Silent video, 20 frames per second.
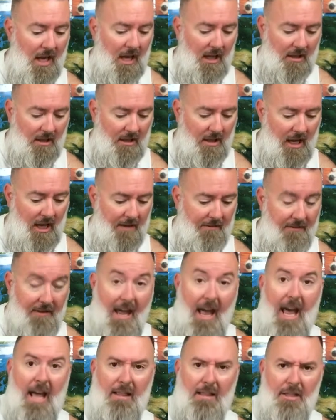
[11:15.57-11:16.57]
Love
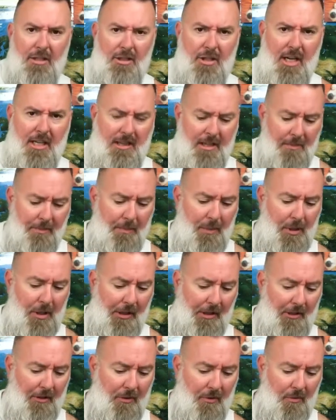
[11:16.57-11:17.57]
that. Let's check the
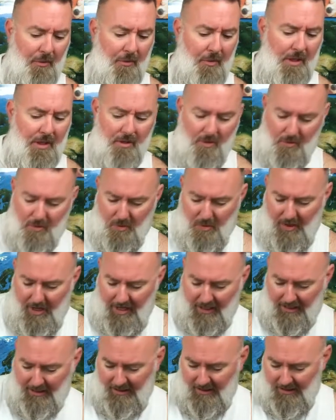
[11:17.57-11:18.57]
book real quick.